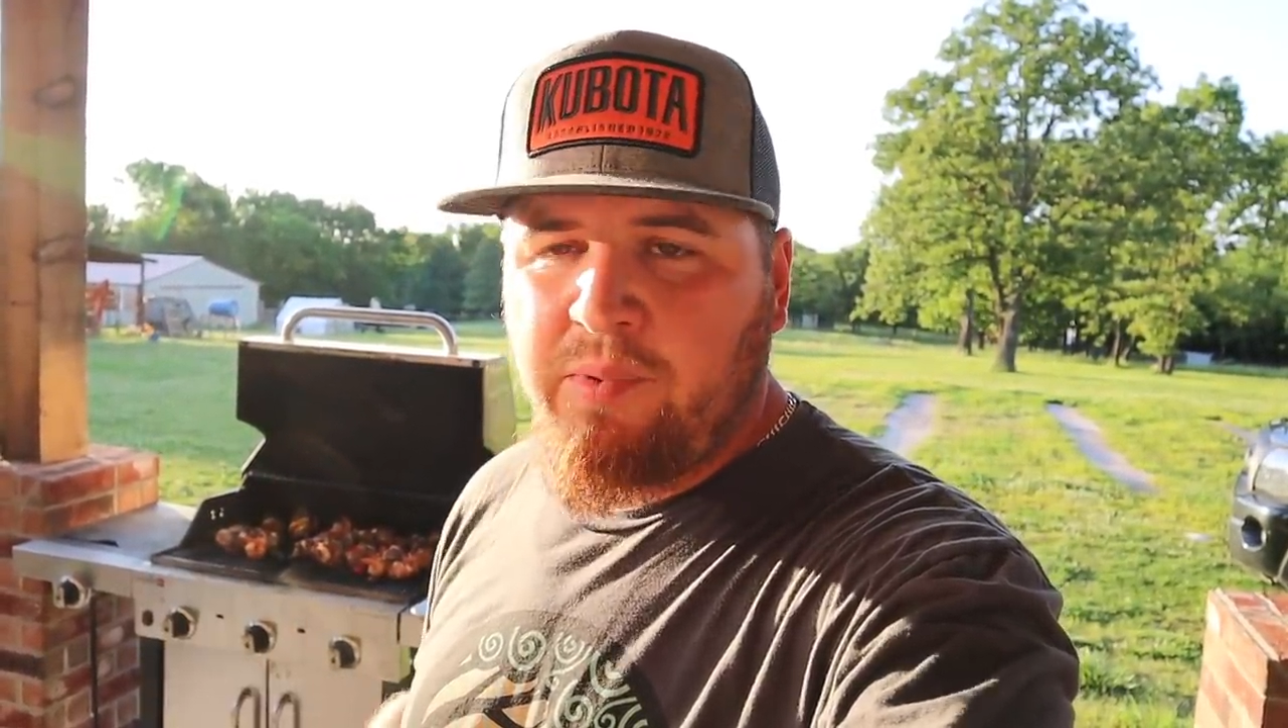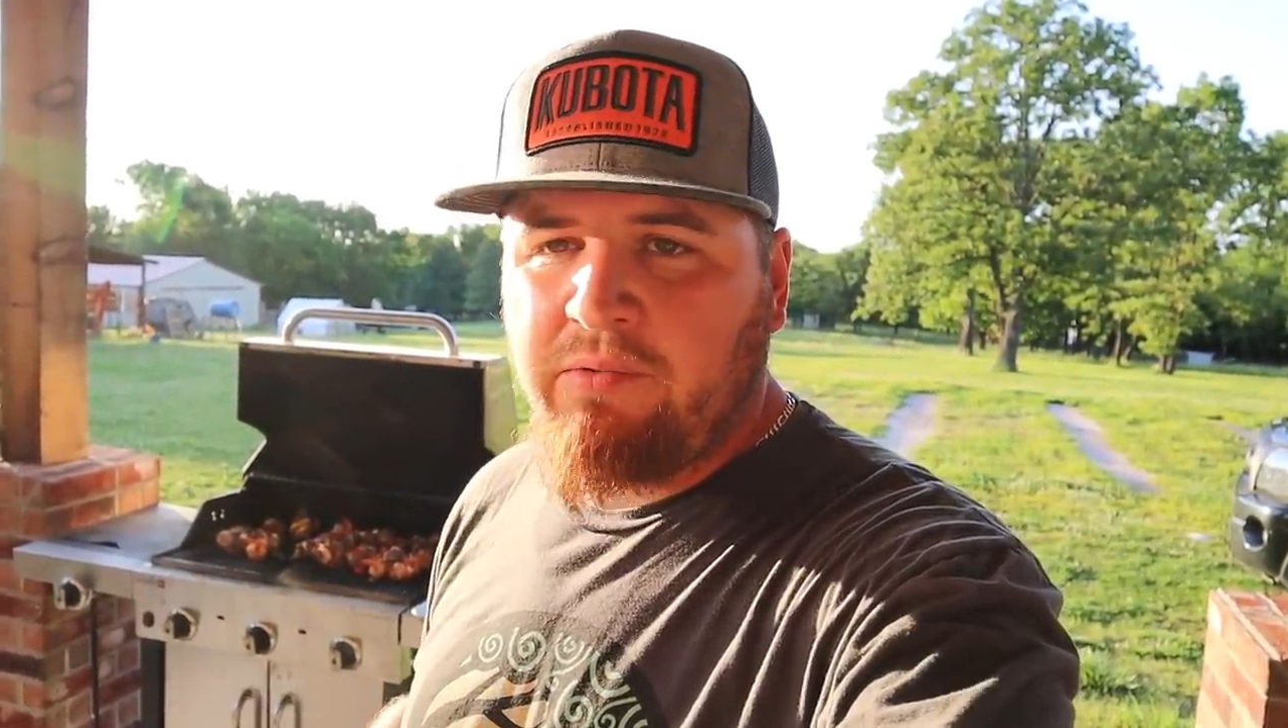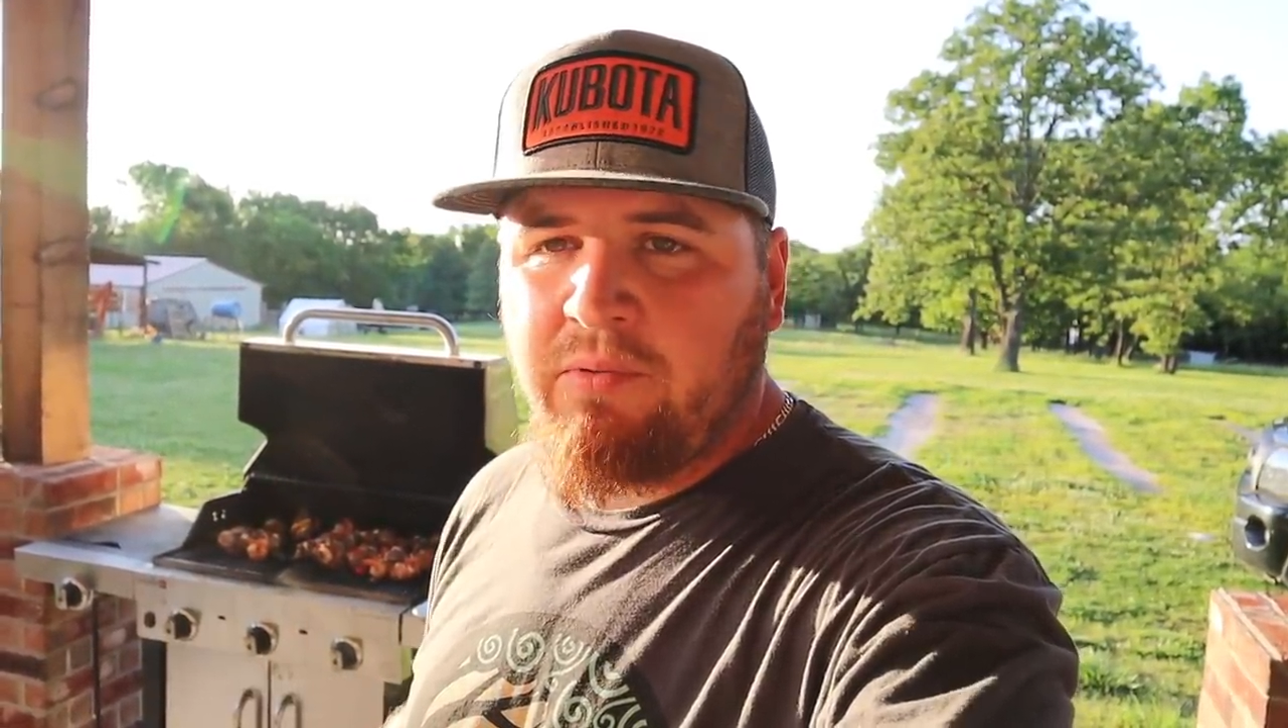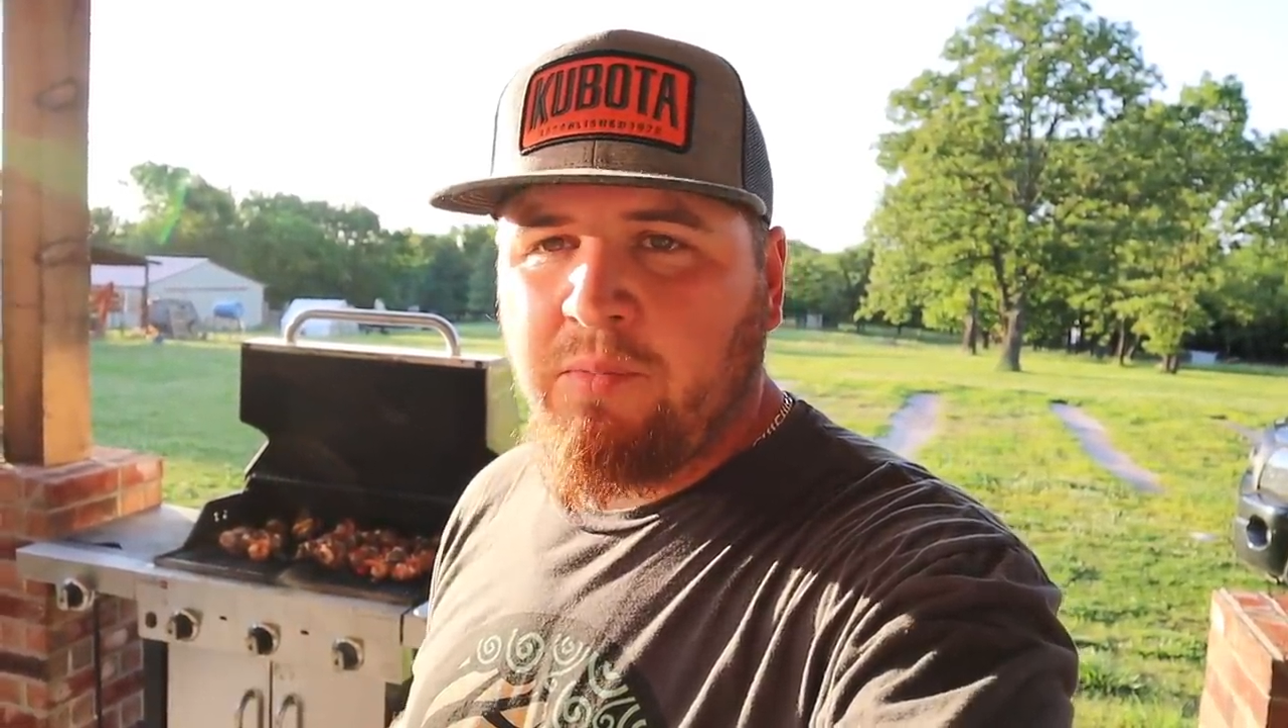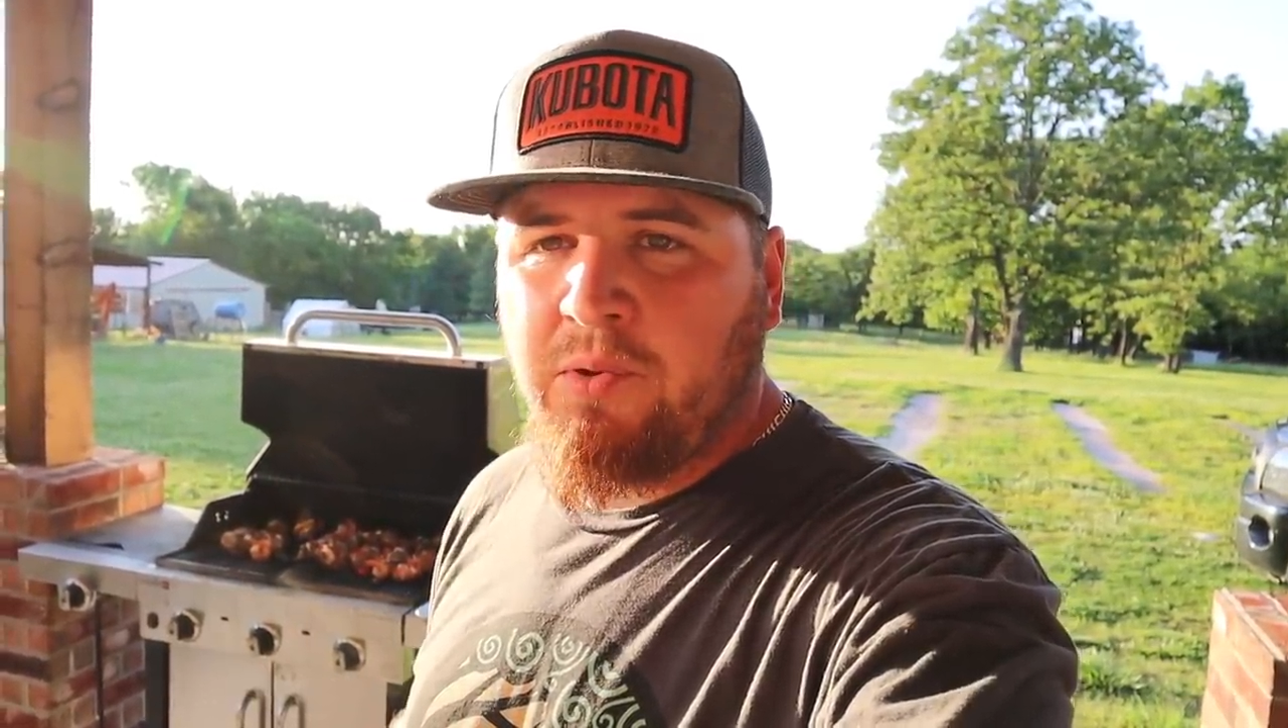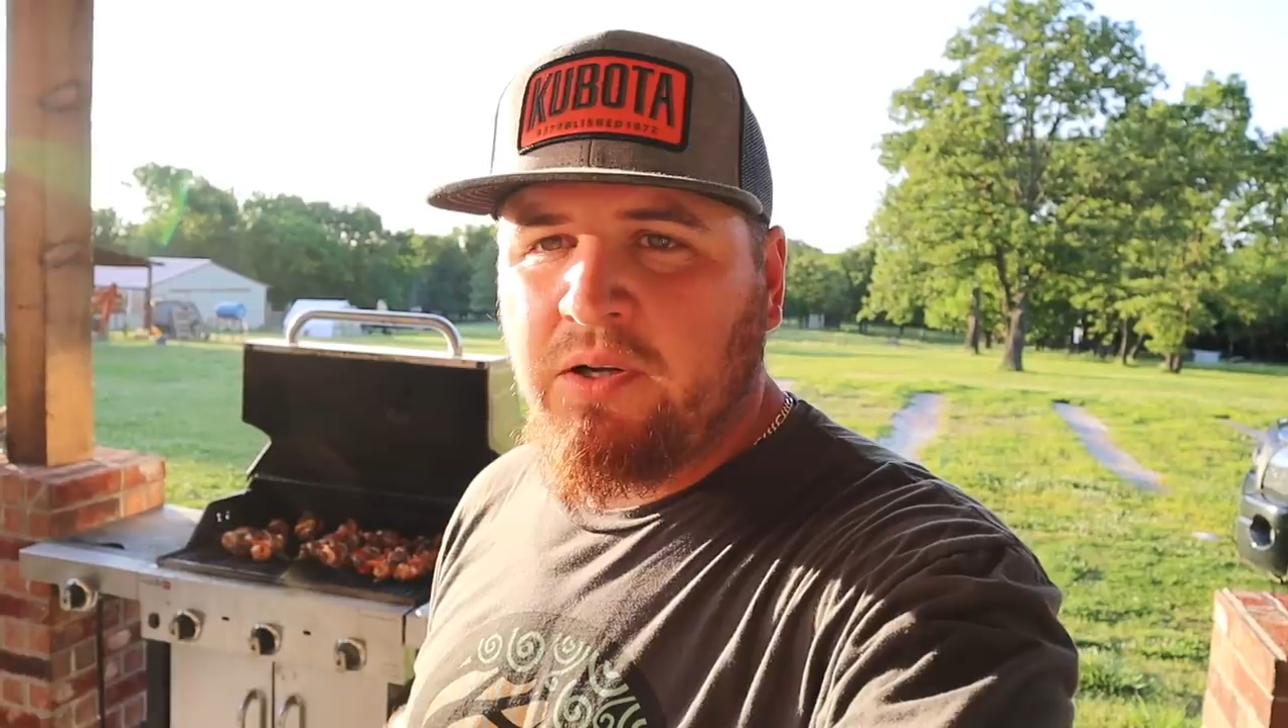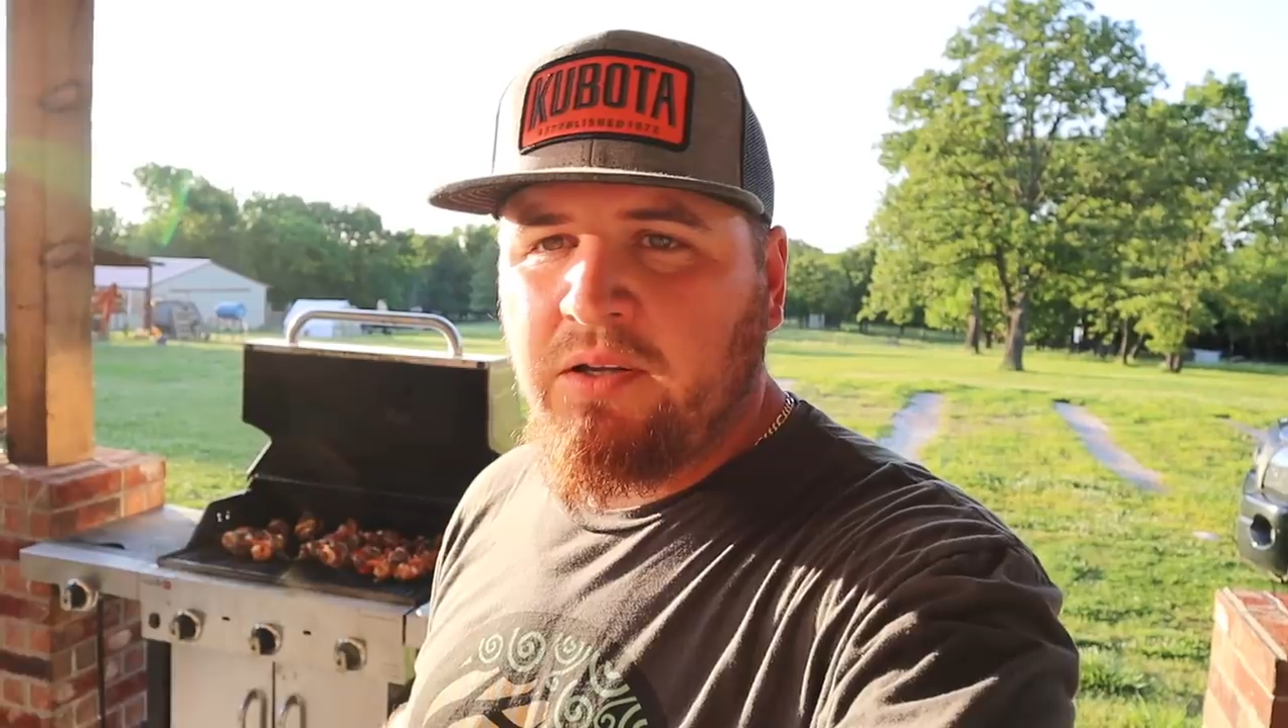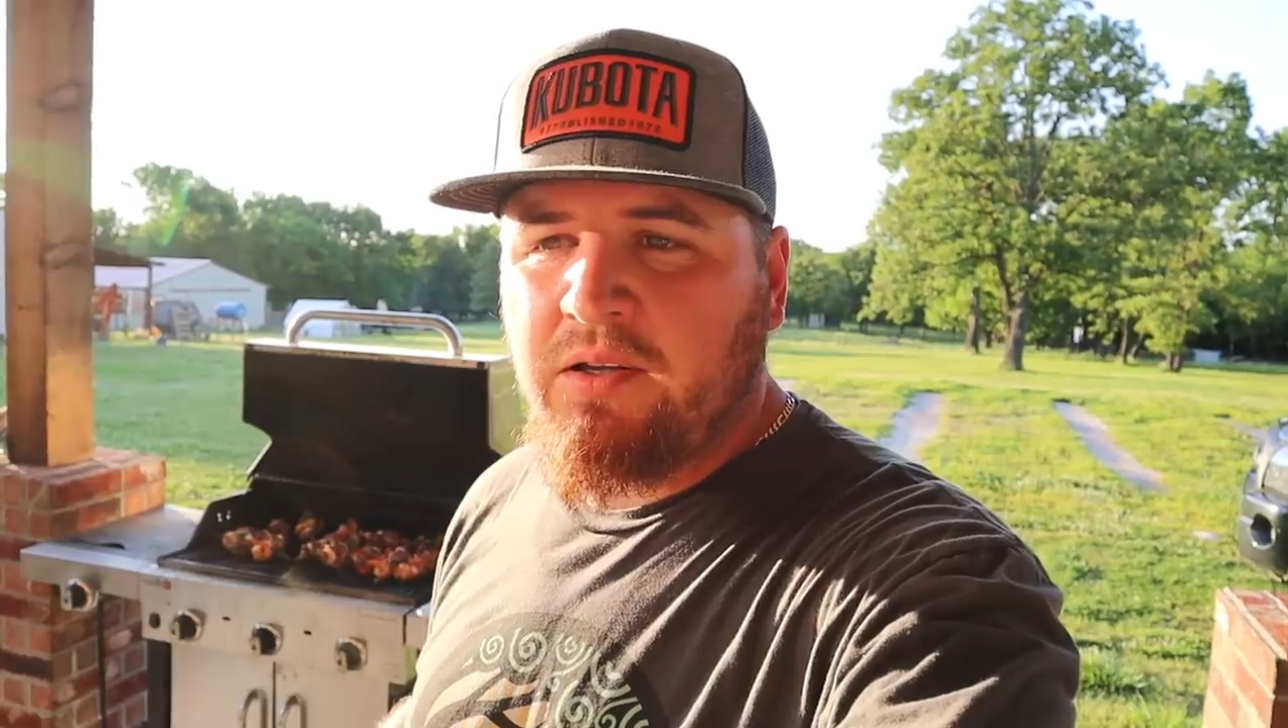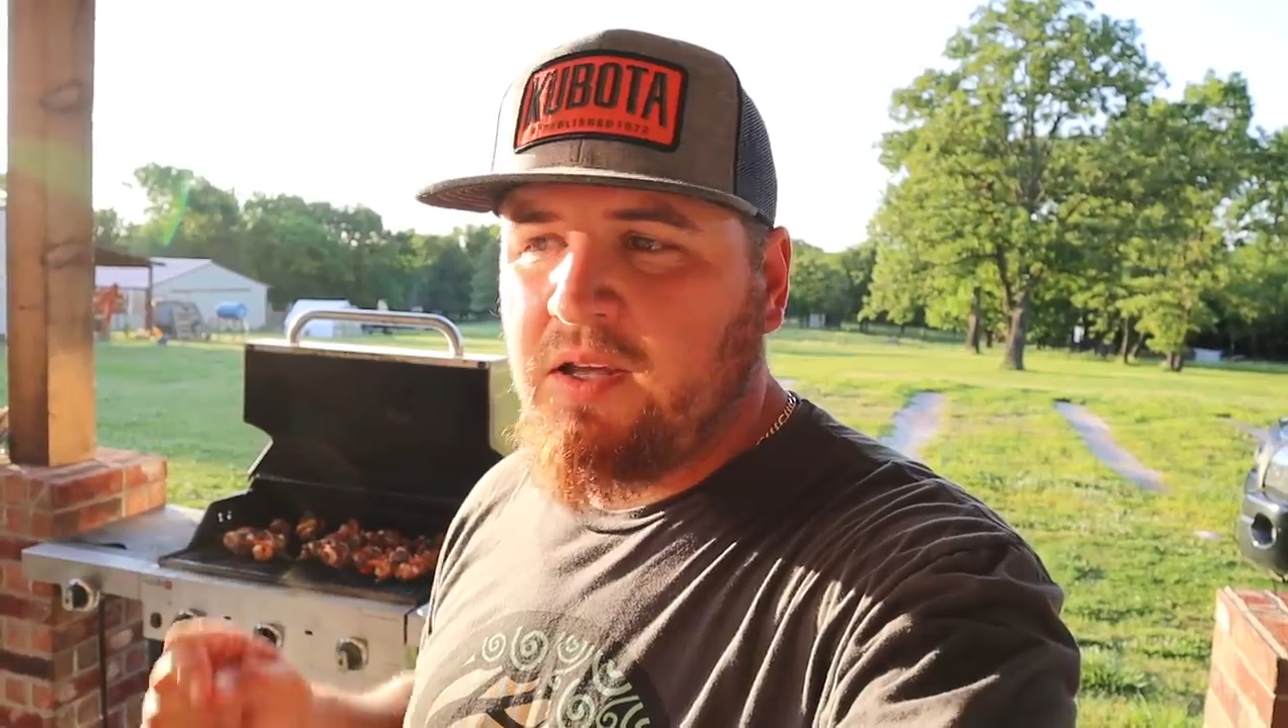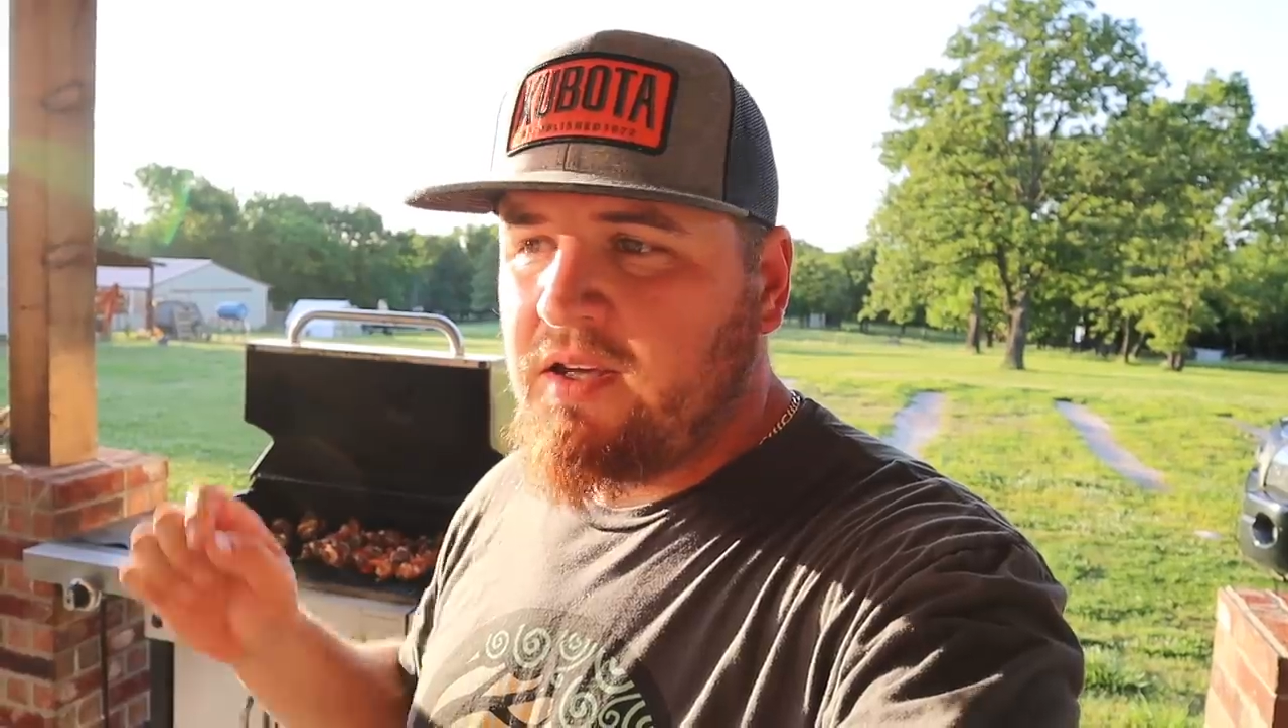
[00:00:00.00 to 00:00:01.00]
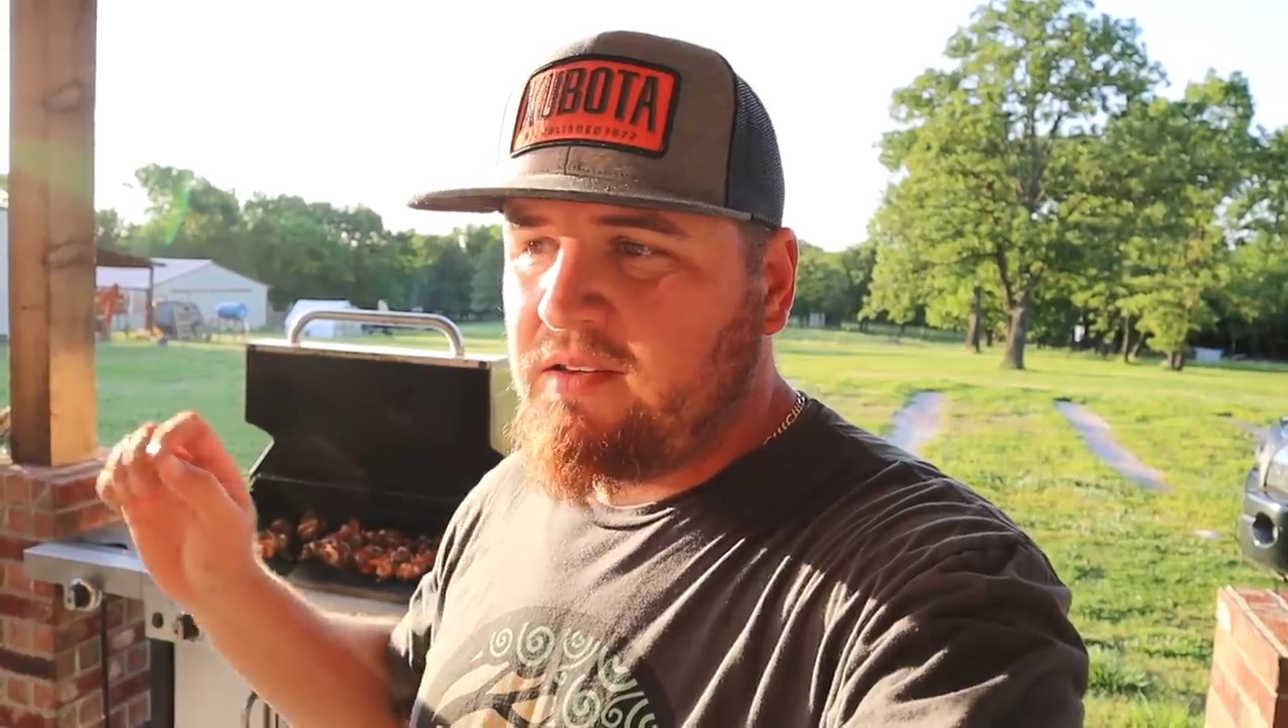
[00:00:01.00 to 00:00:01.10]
every morning,